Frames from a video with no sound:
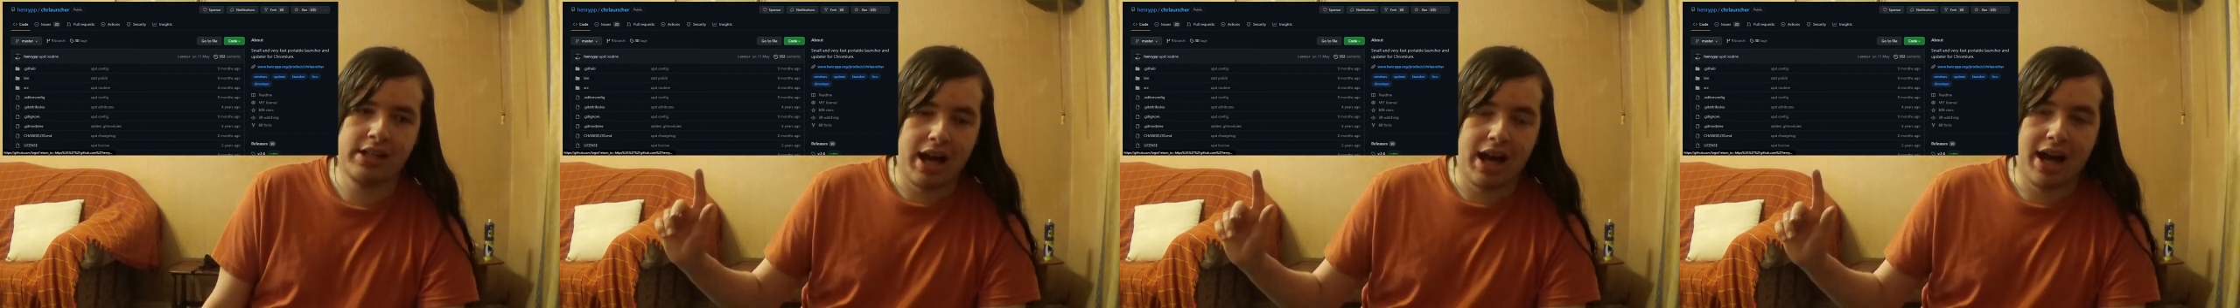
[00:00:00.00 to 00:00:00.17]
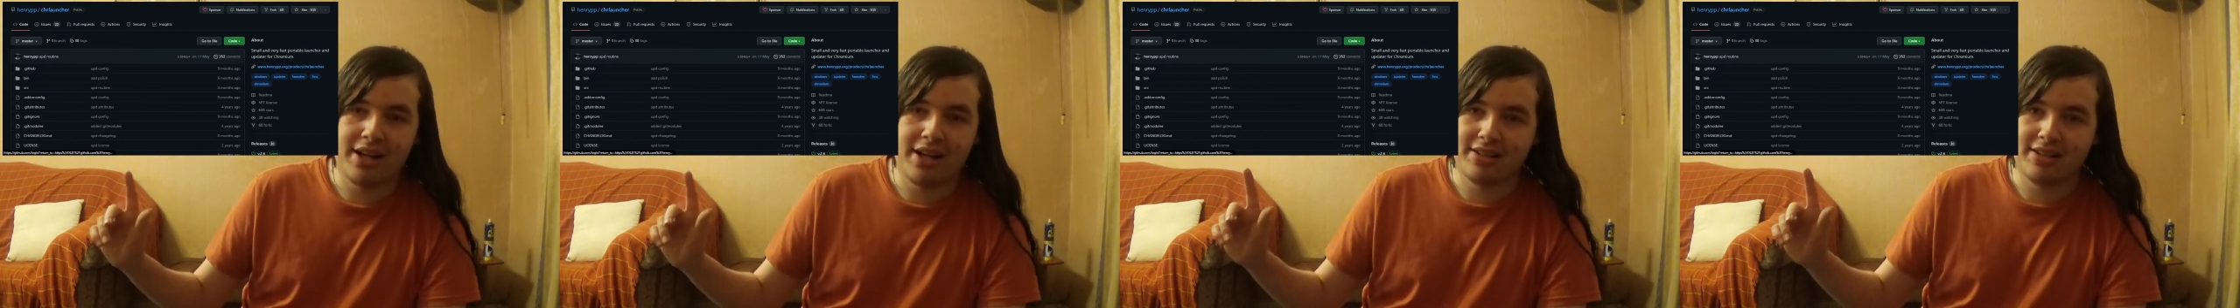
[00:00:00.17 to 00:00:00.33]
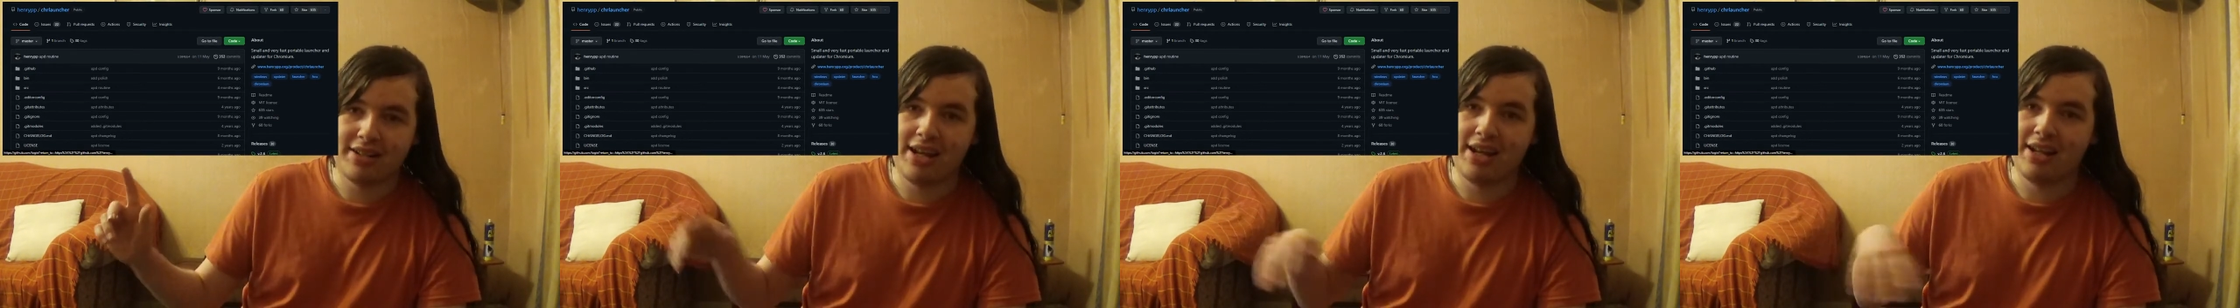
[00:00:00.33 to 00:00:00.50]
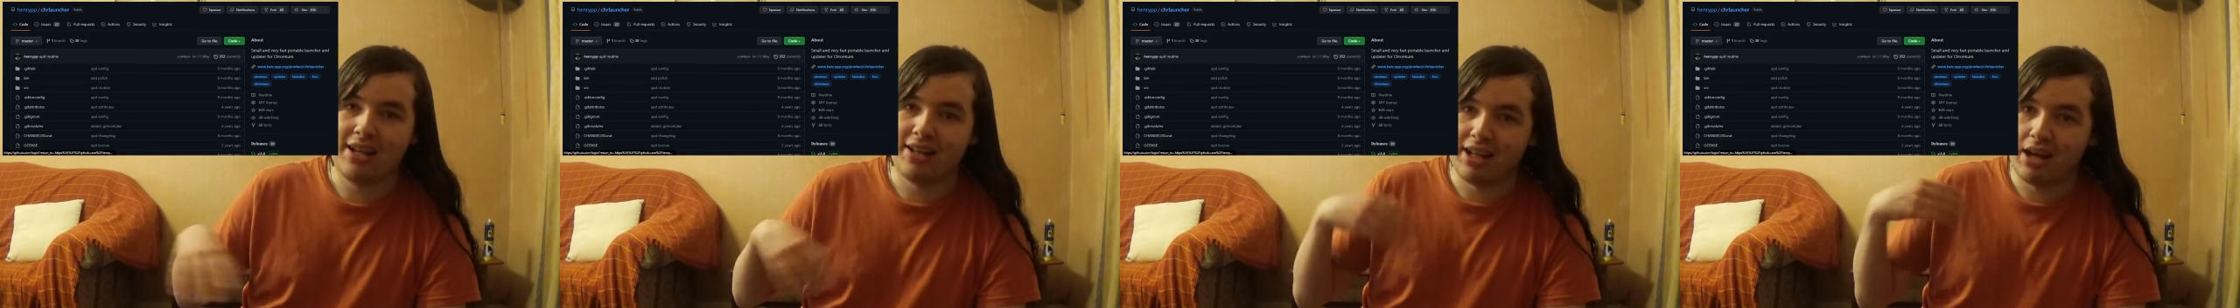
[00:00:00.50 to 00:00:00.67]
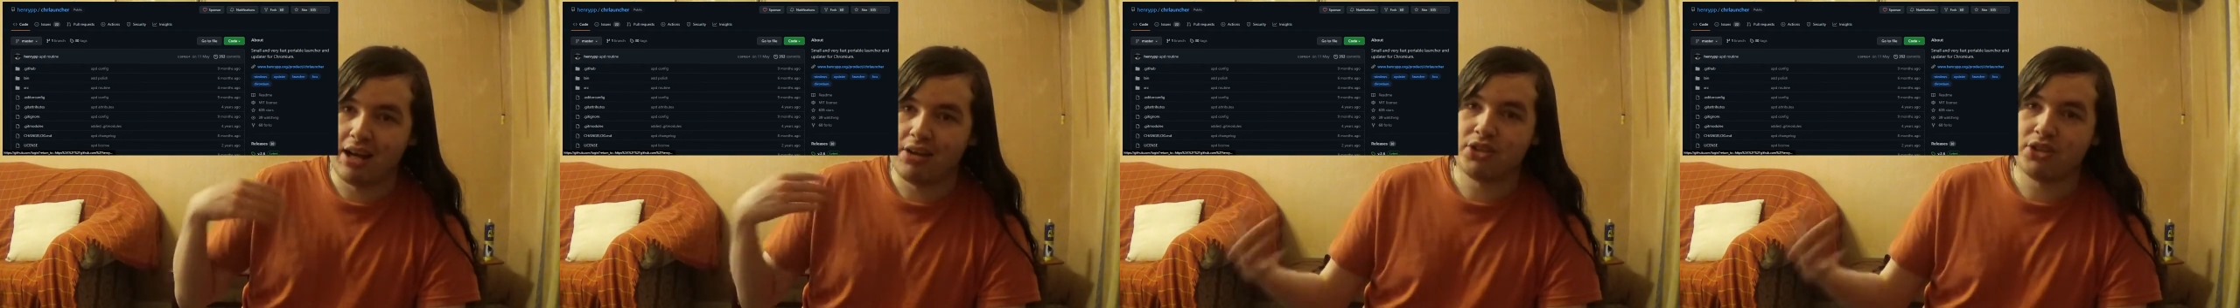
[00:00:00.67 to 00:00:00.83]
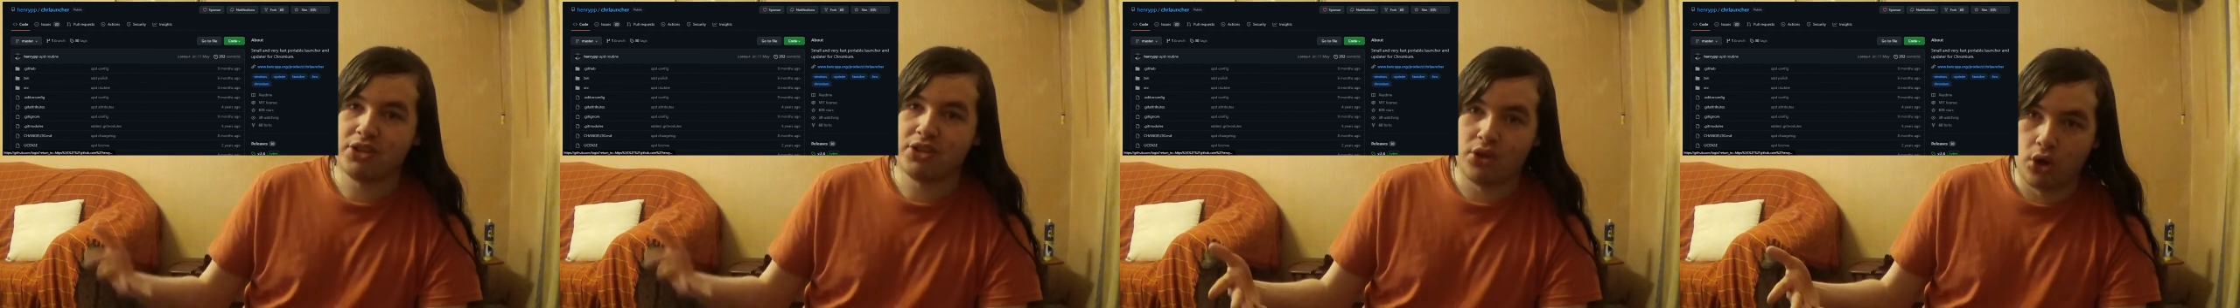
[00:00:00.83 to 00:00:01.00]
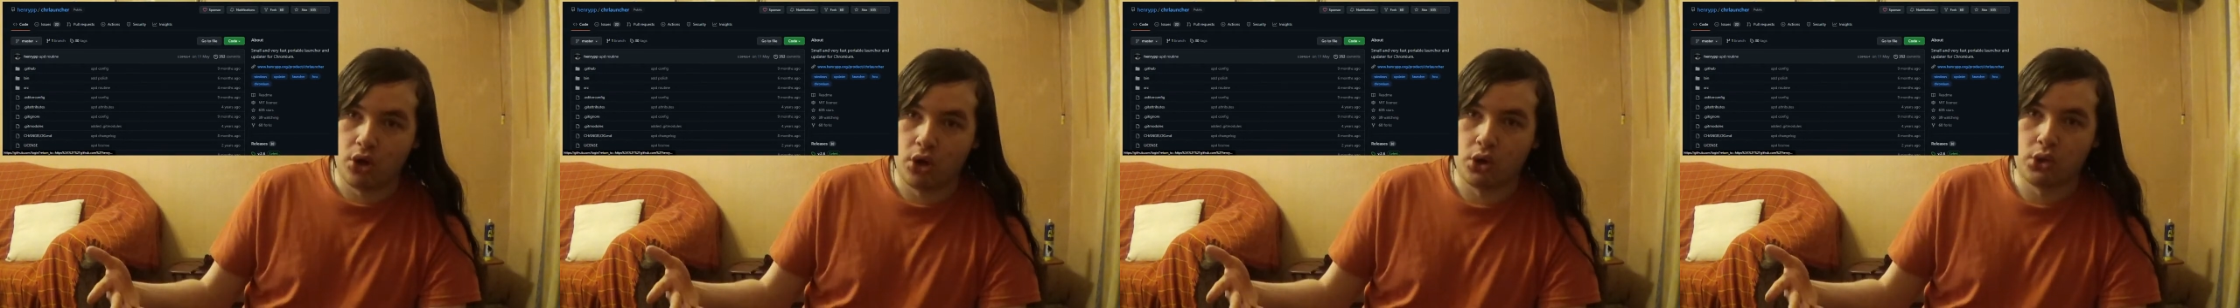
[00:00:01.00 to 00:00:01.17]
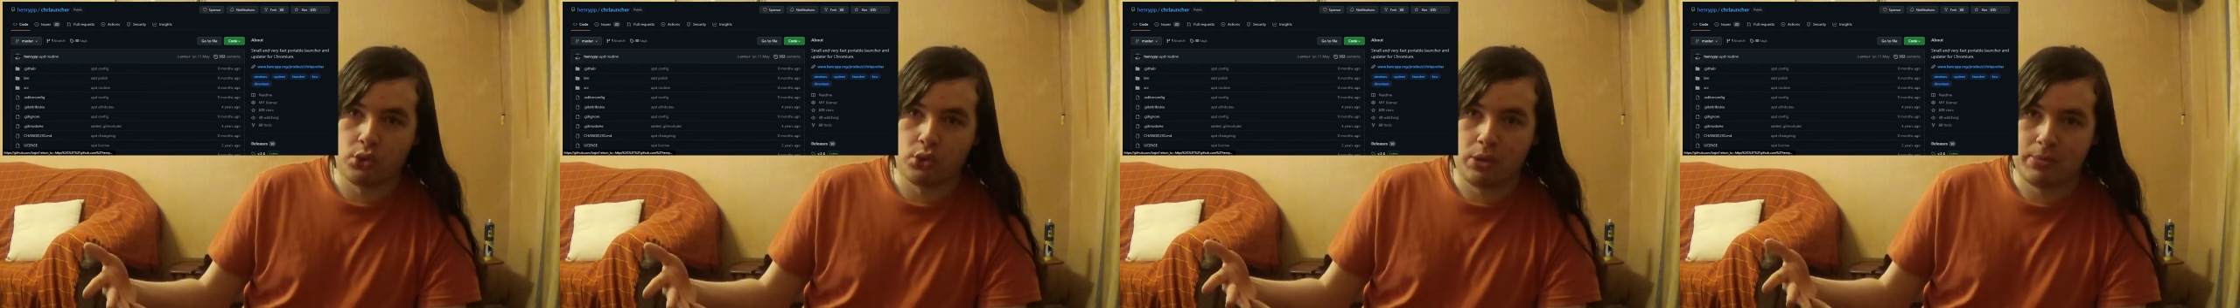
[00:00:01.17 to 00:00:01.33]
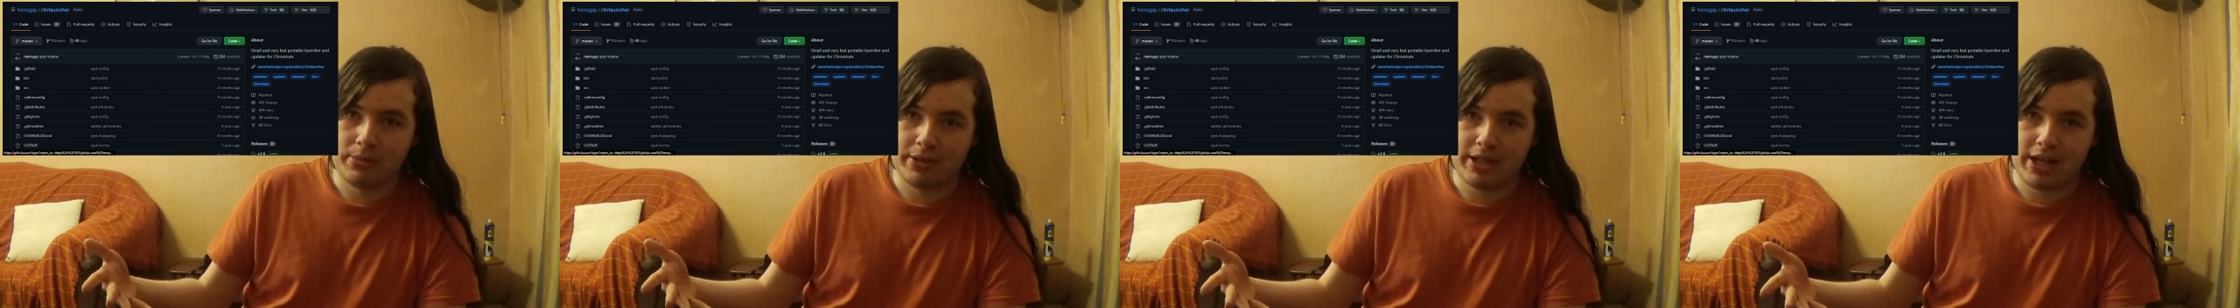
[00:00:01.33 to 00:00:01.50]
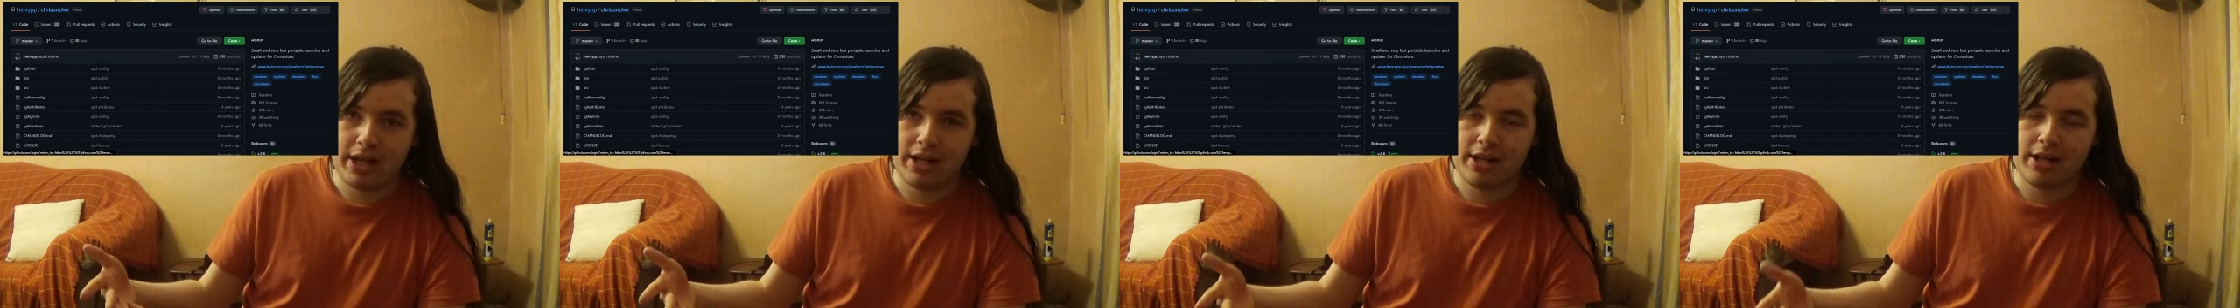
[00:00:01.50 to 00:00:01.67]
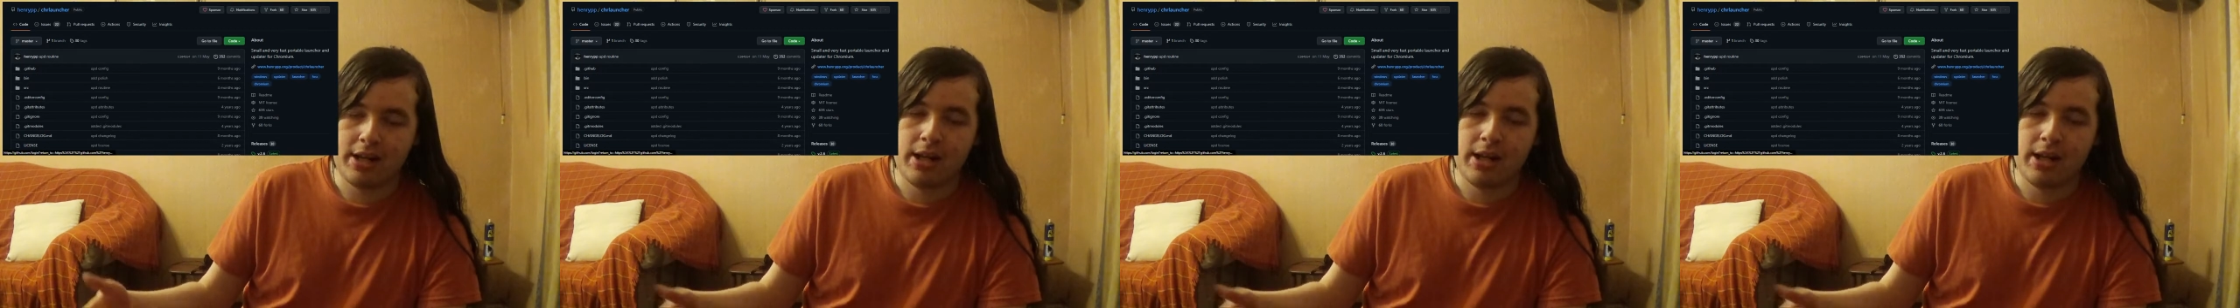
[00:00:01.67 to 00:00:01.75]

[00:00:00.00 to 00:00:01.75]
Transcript: and it allows you to auto-update.